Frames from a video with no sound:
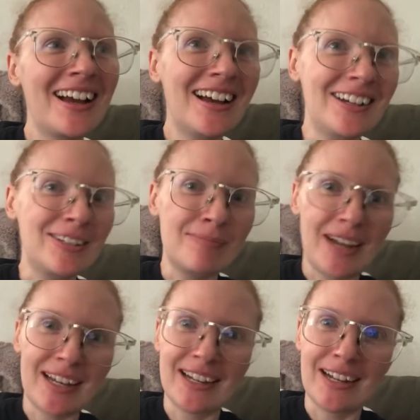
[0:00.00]
I
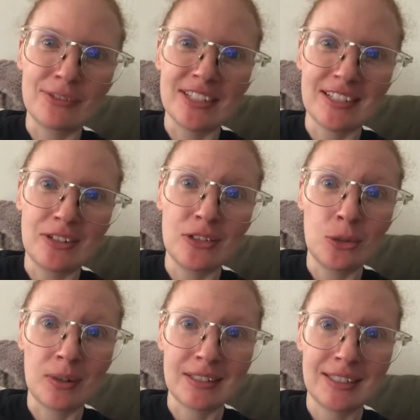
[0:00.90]
kind of have to sit on the
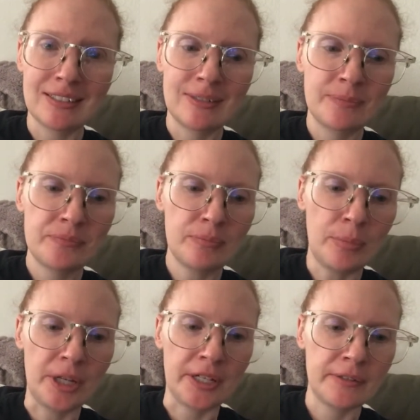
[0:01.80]
toilet.
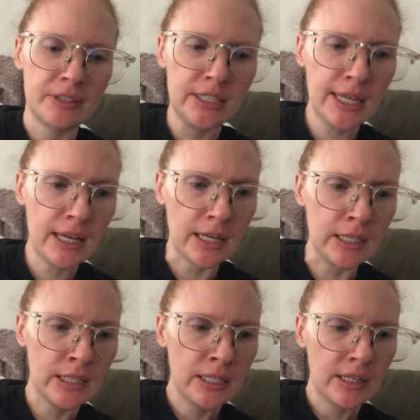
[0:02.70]
But yeah,
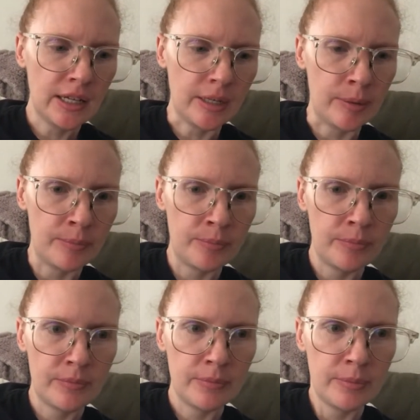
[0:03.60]

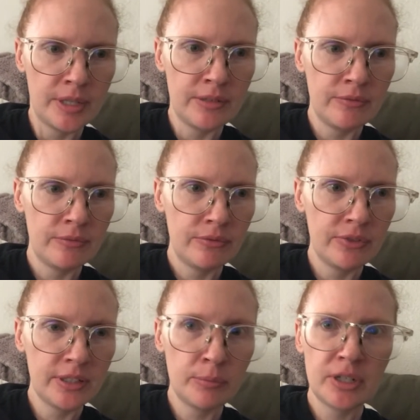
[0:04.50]
been
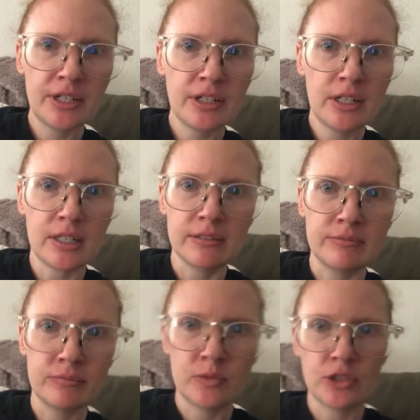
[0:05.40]
feeling pretty good.
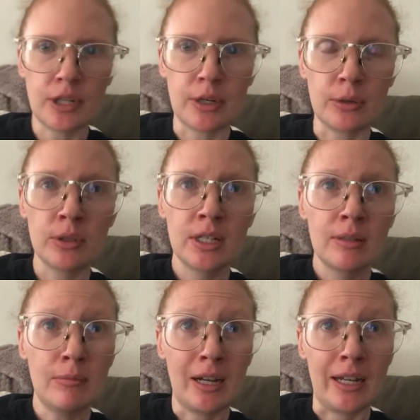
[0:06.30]
So
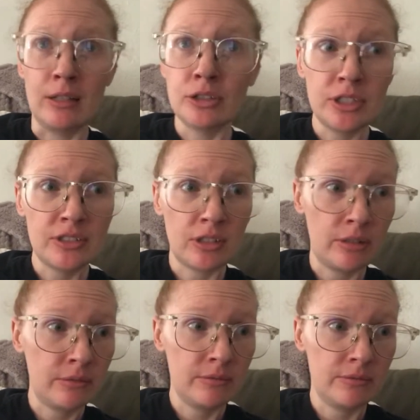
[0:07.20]
my allergies
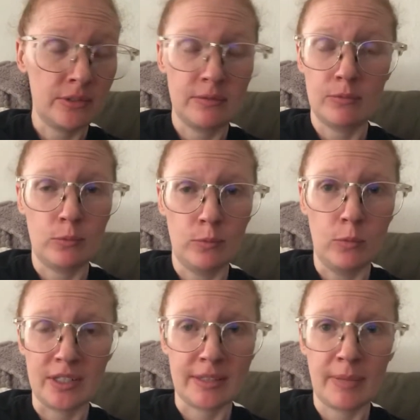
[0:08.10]
are
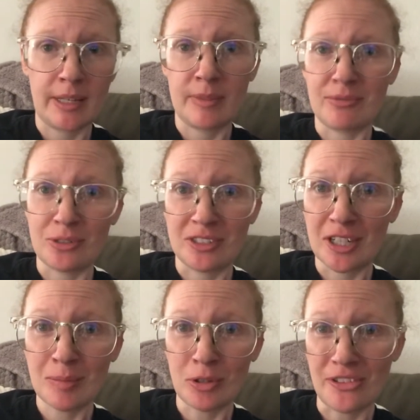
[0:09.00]
what's making me feel
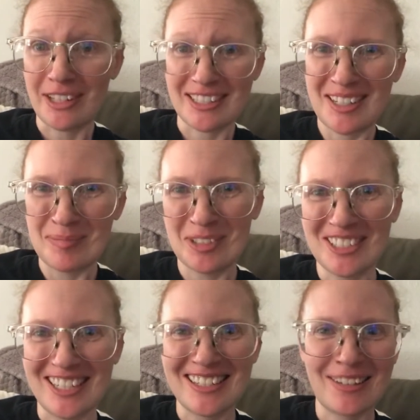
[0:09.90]
terrible the last couple of
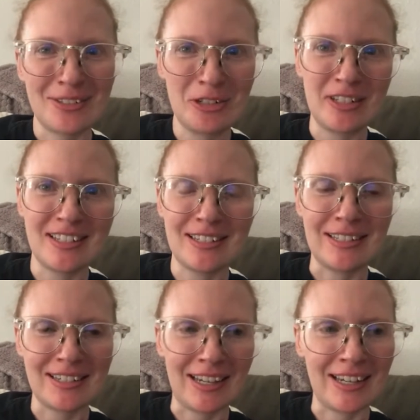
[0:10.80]
days. I've started
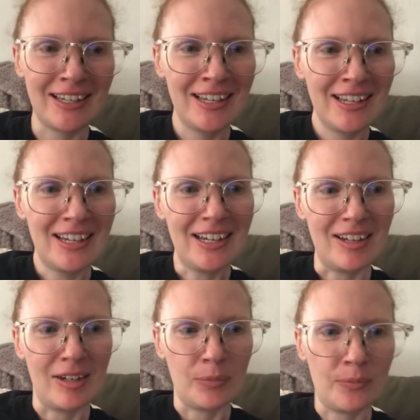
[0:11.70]
sneezing.
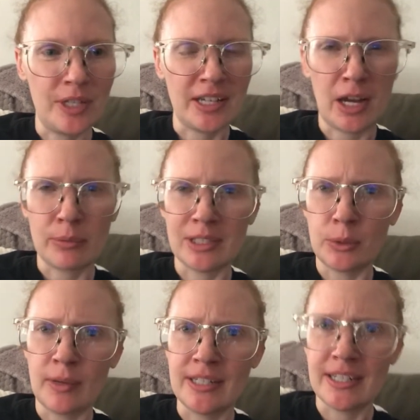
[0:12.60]
It got really
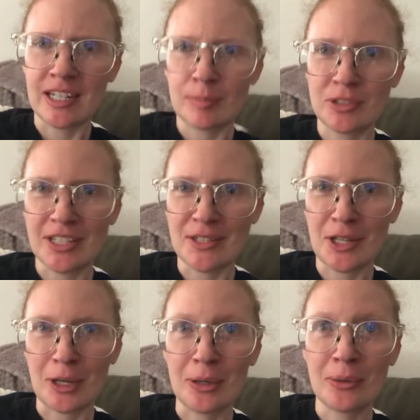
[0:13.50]
windy a couple days
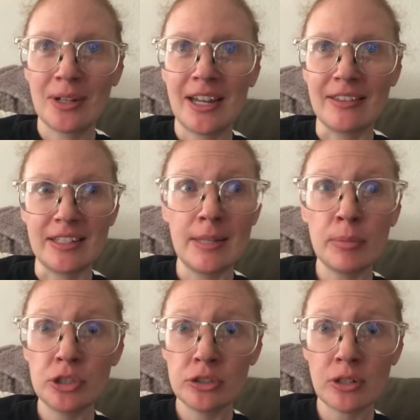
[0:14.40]
ago, and the
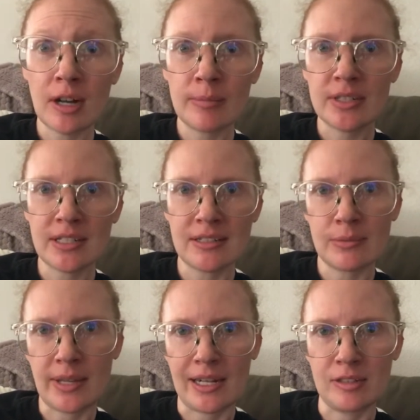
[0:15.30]
temperature dropped because
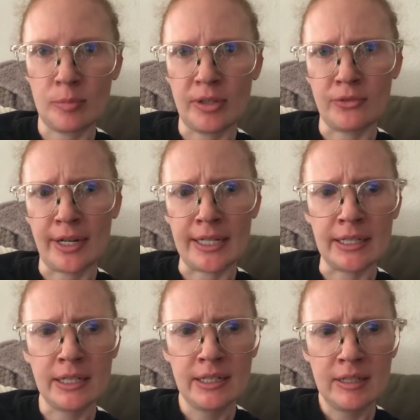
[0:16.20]
we had a little bit of rain.
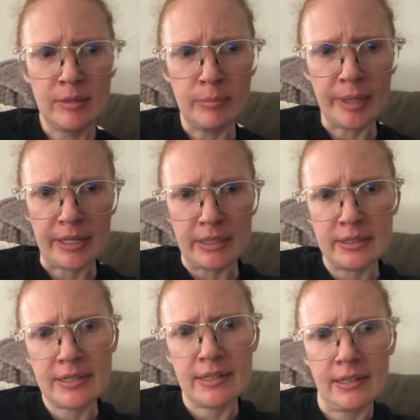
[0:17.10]

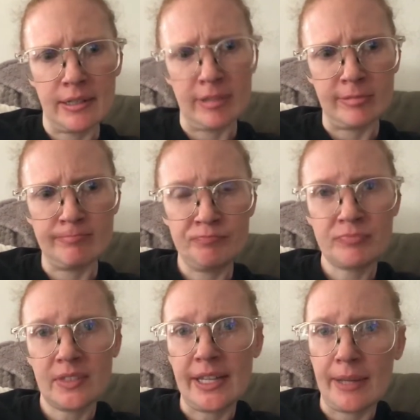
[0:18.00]
But
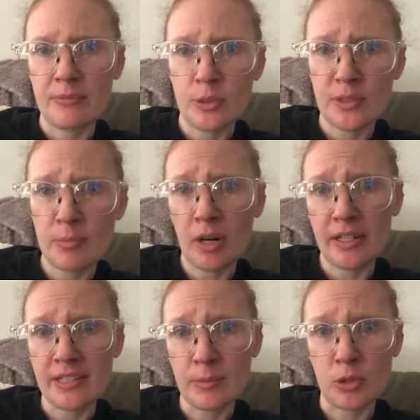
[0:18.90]
yeah, so it's brought
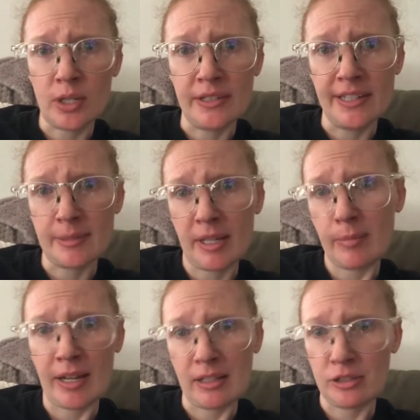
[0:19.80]
in some crud that's making
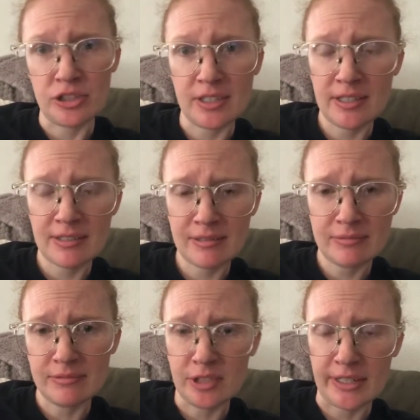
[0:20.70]
my allergies
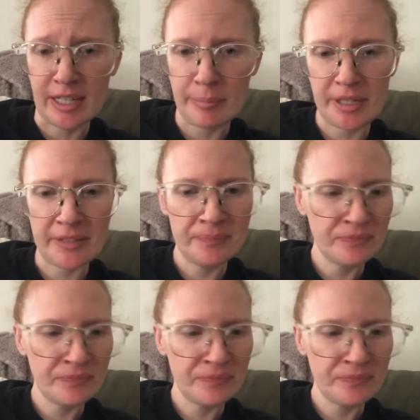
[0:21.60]
not happy.